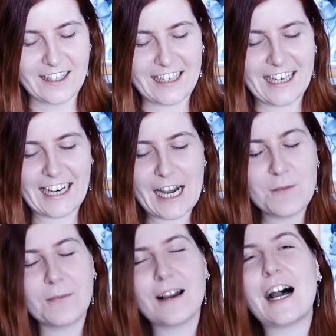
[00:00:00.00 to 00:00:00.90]

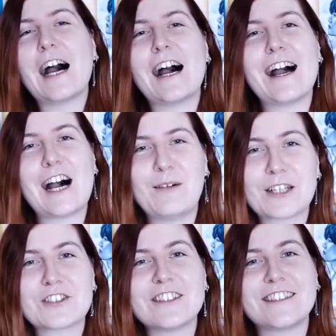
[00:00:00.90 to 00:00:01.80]
I'm
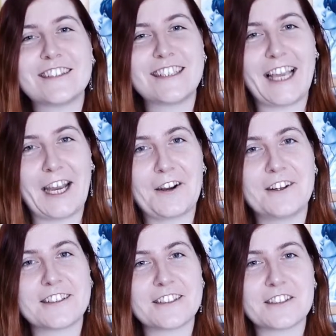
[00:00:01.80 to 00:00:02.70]
actually
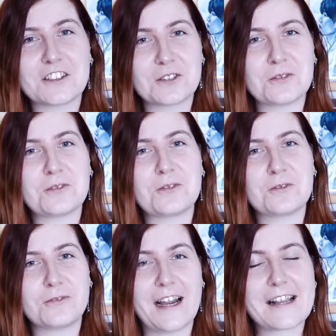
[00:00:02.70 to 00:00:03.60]
scared to
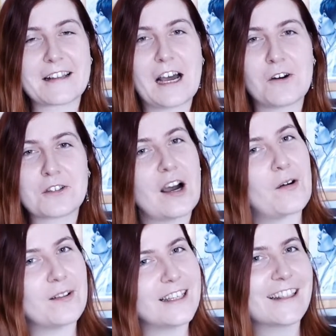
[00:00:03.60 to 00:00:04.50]
find out
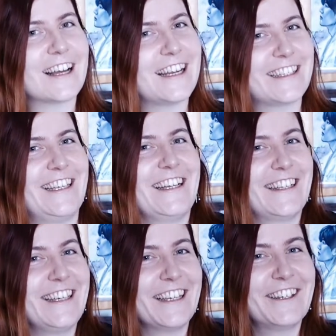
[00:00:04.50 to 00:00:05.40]
how little I did
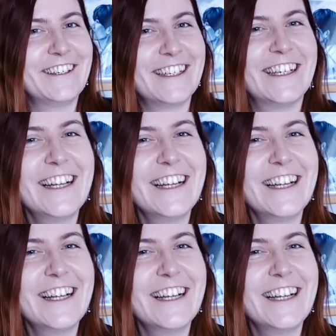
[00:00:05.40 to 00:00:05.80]
here.